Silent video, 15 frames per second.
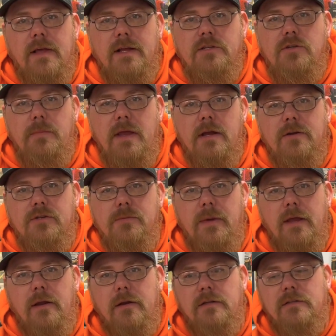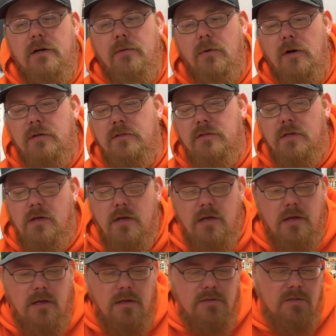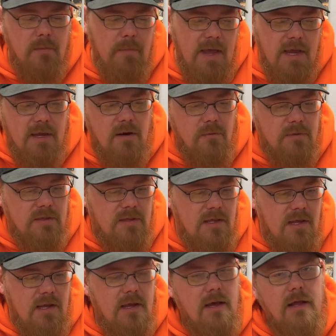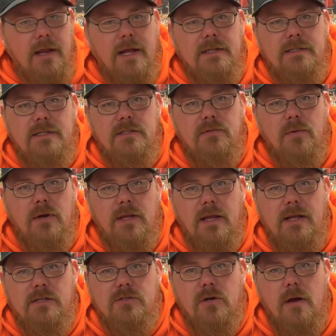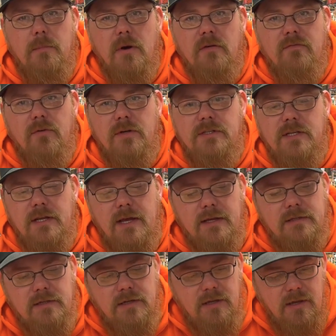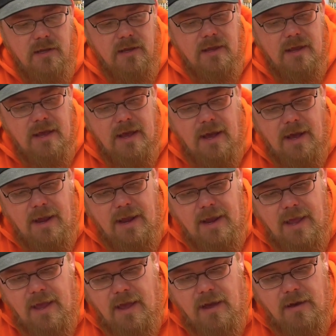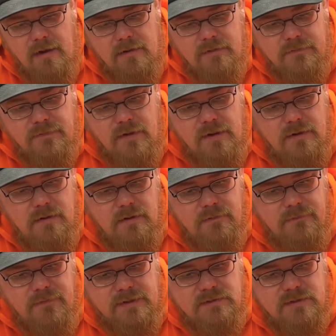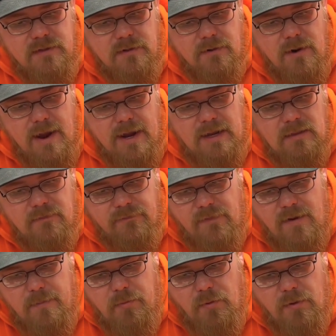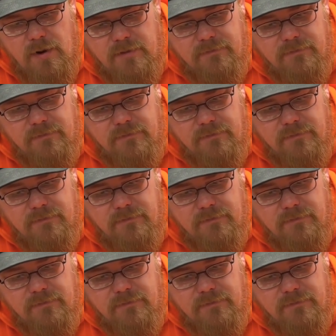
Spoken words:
Shoemaker, Shoemaker Guitar Works. So I'm back here with the 1928 Stromberg voisinette. I have fixed the crack in the fretboard.